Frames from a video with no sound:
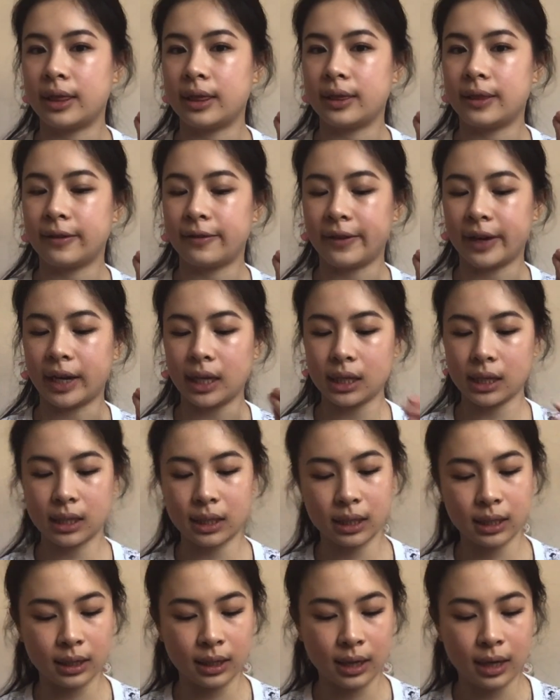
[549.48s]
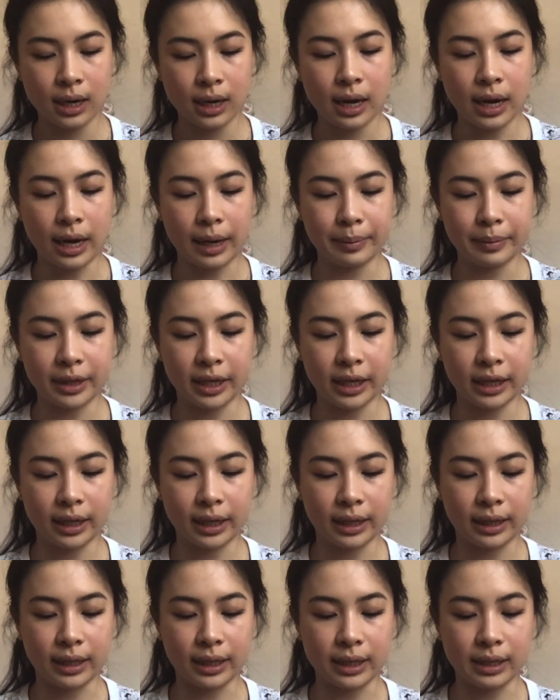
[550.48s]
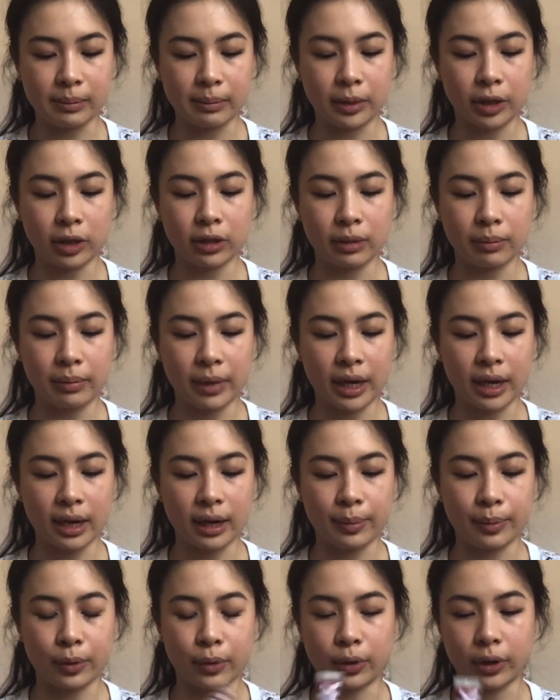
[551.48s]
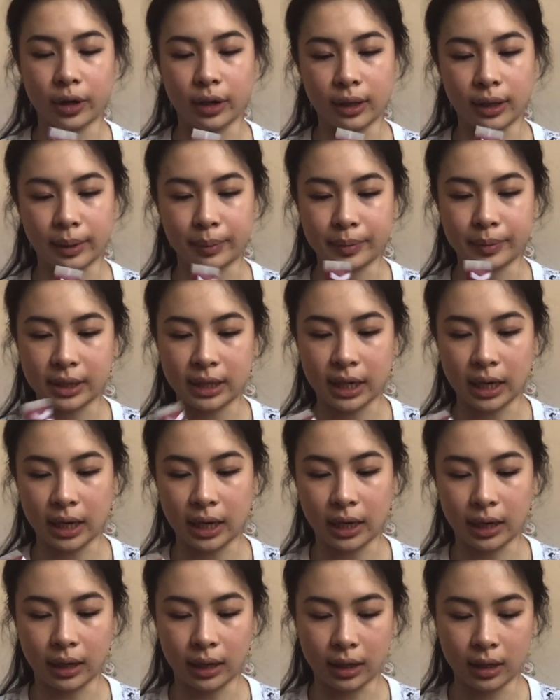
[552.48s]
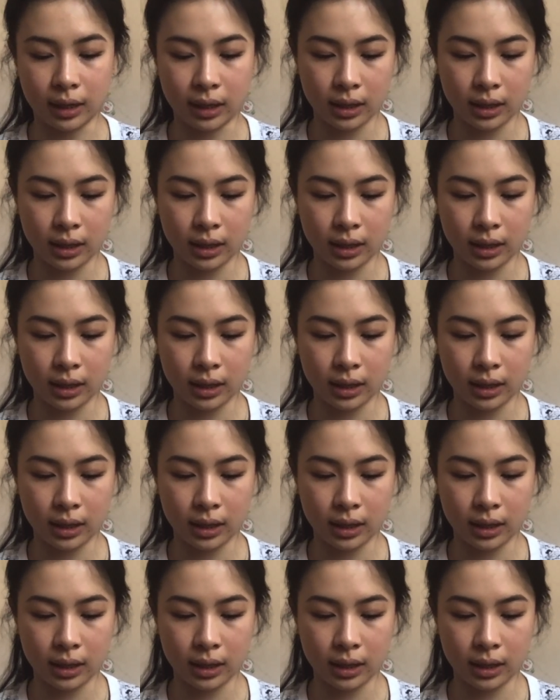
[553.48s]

the face, I'm taking this Milk Makeup Oil Lip Stain